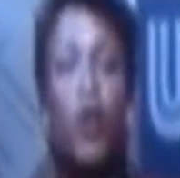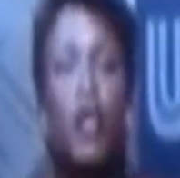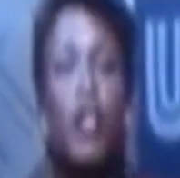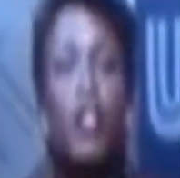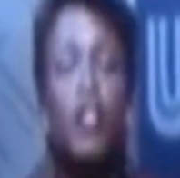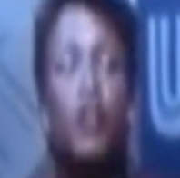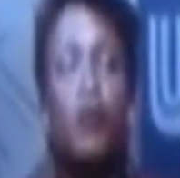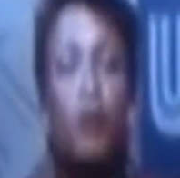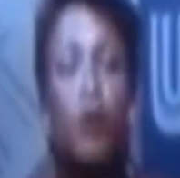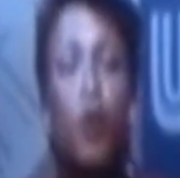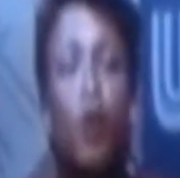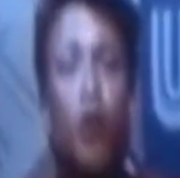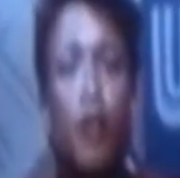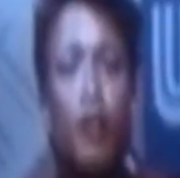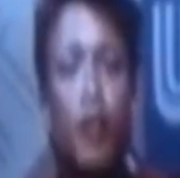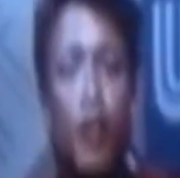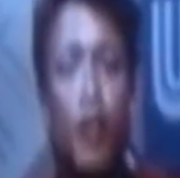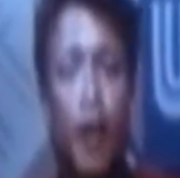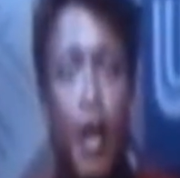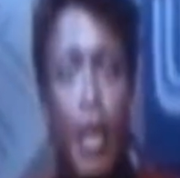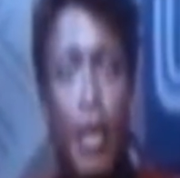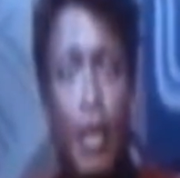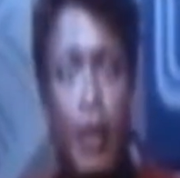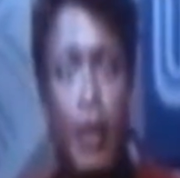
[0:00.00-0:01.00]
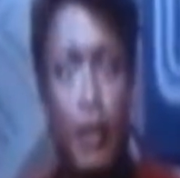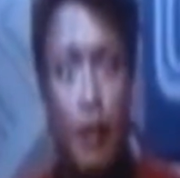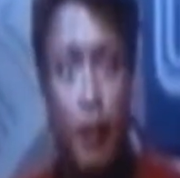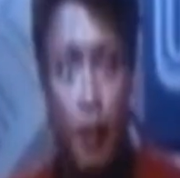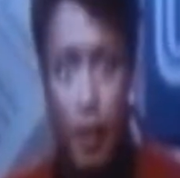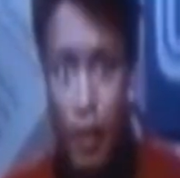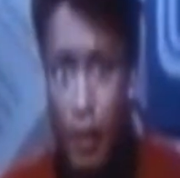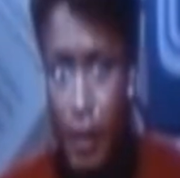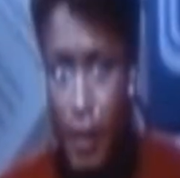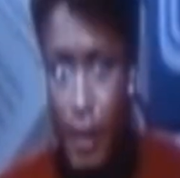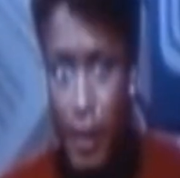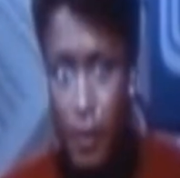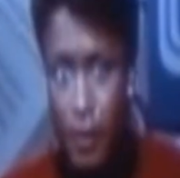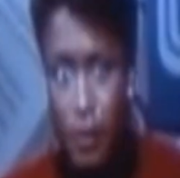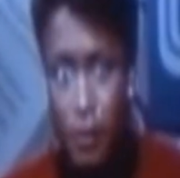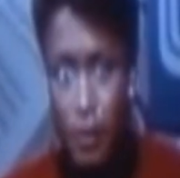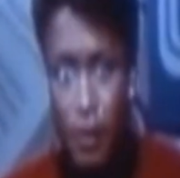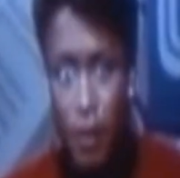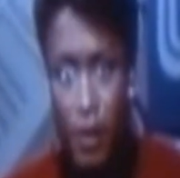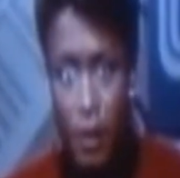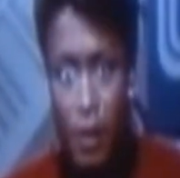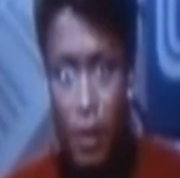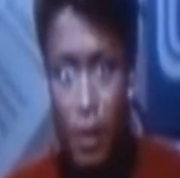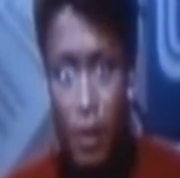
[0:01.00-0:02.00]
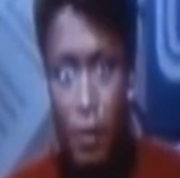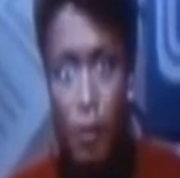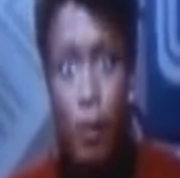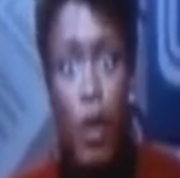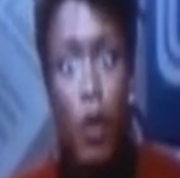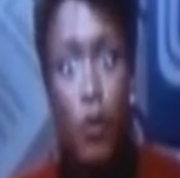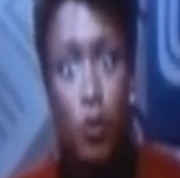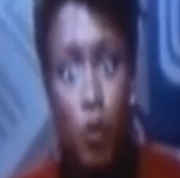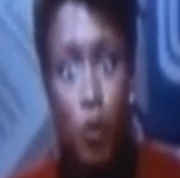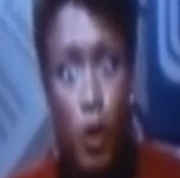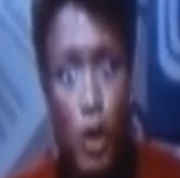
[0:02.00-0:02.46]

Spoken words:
Lynch's ability to play intimidating and